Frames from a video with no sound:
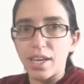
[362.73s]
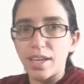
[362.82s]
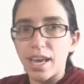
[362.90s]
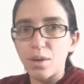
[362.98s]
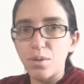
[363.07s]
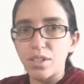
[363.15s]

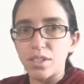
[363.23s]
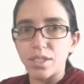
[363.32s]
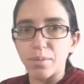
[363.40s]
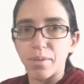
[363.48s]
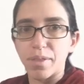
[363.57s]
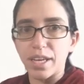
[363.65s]
counted
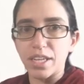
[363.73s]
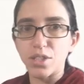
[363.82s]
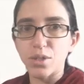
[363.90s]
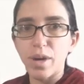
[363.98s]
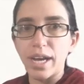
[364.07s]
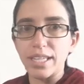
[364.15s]
some things
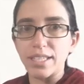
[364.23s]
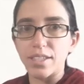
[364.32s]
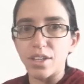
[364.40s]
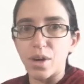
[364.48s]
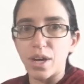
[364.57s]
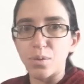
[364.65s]
twice. You
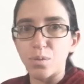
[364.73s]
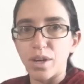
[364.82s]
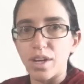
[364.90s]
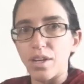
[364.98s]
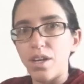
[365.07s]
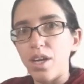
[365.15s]
know, I don't want
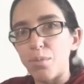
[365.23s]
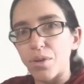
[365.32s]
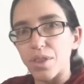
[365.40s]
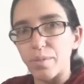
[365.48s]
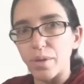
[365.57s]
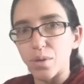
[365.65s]
to put
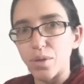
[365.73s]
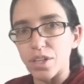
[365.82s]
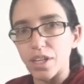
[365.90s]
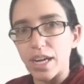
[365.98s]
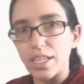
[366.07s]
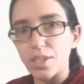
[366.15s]
them in
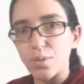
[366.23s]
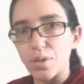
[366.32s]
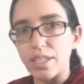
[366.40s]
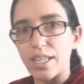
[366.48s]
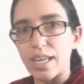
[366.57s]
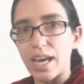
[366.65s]
order. I just want to
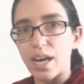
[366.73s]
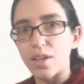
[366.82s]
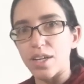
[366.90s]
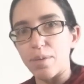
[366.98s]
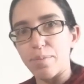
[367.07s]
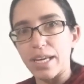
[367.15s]
say, how can
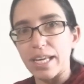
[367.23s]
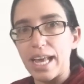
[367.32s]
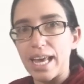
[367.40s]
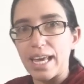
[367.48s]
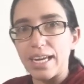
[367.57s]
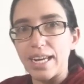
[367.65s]
I pick an
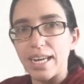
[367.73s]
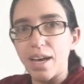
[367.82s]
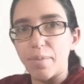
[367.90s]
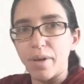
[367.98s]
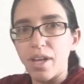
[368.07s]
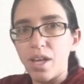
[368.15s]
A and an
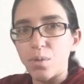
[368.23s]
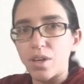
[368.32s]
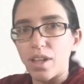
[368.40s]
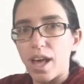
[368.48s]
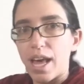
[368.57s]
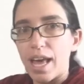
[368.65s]
M? Well,
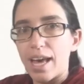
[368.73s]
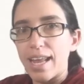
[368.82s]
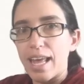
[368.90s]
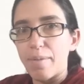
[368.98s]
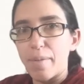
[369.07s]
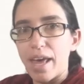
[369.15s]
I had
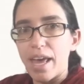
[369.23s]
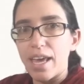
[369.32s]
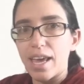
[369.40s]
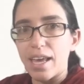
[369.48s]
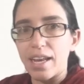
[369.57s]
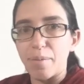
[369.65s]
MA
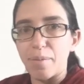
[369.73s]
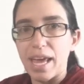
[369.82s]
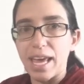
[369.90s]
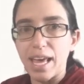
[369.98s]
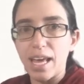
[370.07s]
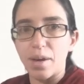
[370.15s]
and
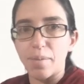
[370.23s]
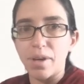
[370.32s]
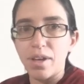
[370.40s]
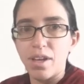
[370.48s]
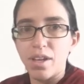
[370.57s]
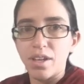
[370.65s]
AM
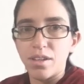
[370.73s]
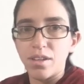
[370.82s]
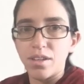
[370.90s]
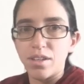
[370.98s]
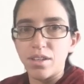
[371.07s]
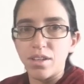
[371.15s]

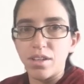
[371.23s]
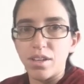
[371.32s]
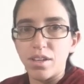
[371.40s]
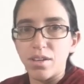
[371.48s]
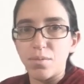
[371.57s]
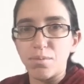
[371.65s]

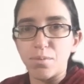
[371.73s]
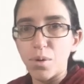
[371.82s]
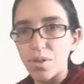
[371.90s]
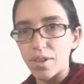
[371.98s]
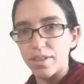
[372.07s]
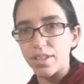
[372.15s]
both
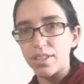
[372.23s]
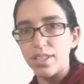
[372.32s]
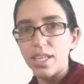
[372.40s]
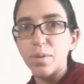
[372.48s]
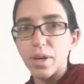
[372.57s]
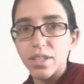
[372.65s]
in this
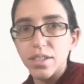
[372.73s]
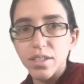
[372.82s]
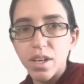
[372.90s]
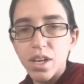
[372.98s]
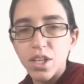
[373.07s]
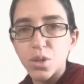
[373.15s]
sequence.
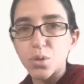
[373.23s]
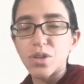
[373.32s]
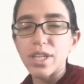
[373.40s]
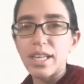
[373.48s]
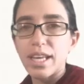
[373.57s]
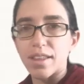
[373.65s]
So
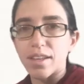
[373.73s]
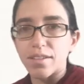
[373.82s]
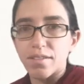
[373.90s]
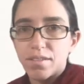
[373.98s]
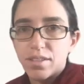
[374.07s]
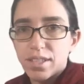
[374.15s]
really the
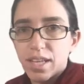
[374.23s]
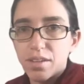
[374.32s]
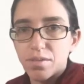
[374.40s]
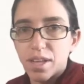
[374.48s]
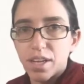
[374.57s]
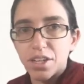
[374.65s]
set of
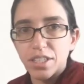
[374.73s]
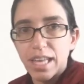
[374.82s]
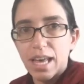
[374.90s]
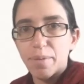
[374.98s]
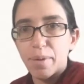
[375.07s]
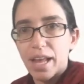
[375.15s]
letters
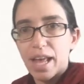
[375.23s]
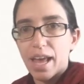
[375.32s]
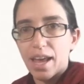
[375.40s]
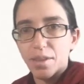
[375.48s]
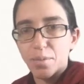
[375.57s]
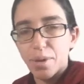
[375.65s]
M and
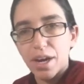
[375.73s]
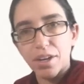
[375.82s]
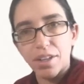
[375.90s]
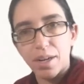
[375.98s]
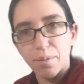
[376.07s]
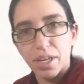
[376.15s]
A, the pair
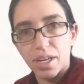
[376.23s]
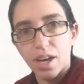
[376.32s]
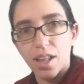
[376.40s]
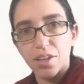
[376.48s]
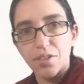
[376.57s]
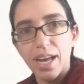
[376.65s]
that I'm gonna
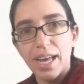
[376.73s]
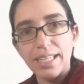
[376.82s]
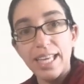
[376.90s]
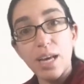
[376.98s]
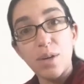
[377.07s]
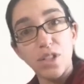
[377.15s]
color red, is
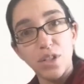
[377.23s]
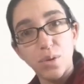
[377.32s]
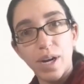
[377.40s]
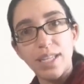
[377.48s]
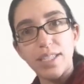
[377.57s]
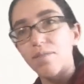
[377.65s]
counted
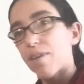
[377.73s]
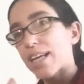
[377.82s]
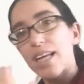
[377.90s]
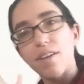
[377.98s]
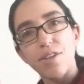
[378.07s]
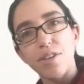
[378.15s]
twice. In fact,
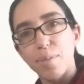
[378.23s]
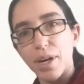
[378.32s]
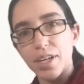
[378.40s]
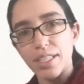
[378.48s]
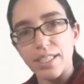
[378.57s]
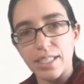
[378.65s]
every pair
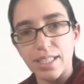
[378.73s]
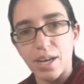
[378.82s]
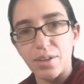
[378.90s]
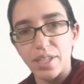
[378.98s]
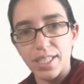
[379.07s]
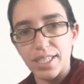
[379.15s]
is
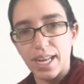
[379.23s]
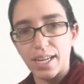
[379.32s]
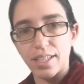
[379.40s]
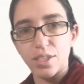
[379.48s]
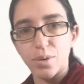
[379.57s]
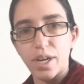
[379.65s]
counted exactly
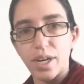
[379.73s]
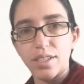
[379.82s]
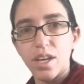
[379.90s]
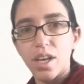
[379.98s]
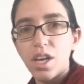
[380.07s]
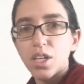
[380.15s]
twice.
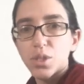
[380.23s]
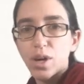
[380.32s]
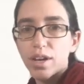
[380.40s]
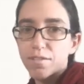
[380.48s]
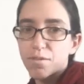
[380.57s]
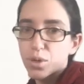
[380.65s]
So I
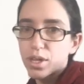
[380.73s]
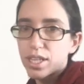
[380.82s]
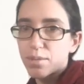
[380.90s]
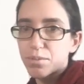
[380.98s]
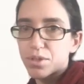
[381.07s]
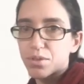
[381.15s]
have four
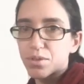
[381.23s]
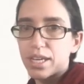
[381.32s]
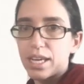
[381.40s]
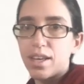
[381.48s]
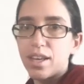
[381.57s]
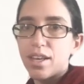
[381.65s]
times
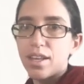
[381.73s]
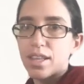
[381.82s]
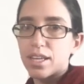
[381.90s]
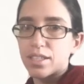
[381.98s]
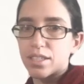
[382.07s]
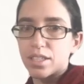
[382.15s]
three
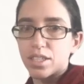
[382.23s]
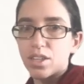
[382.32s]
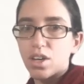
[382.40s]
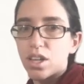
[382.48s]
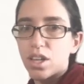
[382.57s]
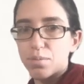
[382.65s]
things in this
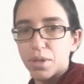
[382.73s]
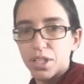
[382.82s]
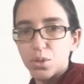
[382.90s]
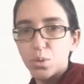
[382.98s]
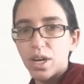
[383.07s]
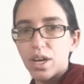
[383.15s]
column, that's
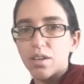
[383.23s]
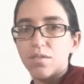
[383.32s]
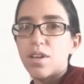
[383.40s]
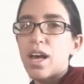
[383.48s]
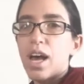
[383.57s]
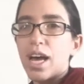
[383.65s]
12.
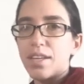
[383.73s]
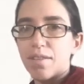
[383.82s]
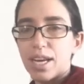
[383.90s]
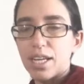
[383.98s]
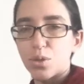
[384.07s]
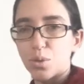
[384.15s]
I
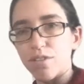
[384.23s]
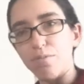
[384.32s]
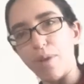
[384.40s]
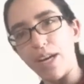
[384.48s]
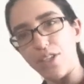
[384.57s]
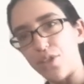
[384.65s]
divide 12
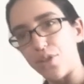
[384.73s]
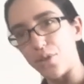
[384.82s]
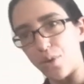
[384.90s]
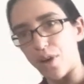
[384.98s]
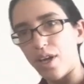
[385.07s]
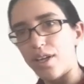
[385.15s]
by
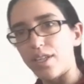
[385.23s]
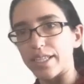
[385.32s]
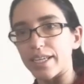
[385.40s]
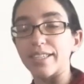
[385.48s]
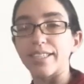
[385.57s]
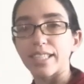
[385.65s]
two to
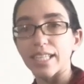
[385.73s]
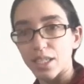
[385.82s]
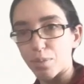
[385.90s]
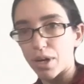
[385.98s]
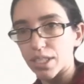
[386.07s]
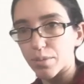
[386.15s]
get six
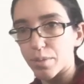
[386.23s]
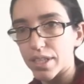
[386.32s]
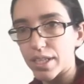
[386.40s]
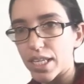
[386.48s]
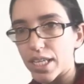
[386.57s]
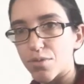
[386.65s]

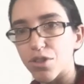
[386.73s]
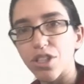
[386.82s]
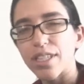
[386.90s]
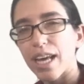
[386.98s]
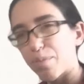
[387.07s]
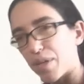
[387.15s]
possibilities for
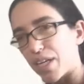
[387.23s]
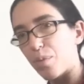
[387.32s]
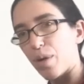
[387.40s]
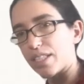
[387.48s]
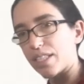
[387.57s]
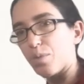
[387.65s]
just how many
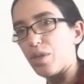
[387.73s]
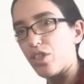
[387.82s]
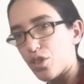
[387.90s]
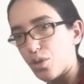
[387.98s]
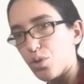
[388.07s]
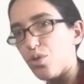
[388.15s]
ways can we
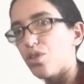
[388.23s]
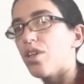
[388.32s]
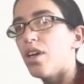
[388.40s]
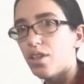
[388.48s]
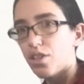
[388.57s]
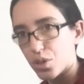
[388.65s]
choose
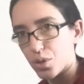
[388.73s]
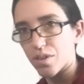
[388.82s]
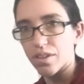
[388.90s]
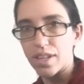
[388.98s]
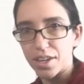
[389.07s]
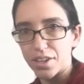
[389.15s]
two of the
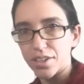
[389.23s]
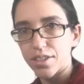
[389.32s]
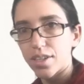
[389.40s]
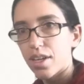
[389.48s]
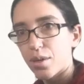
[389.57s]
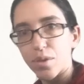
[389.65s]
letters
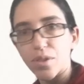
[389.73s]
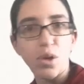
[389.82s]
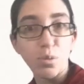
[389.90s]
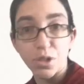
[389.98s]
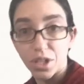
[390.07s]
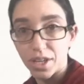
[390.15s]
with no
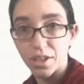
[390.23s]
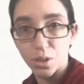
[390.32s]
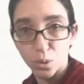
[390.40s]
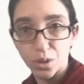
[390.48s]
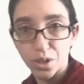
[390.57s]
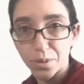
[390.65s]
particular
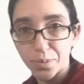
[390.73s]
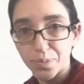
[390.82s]
order.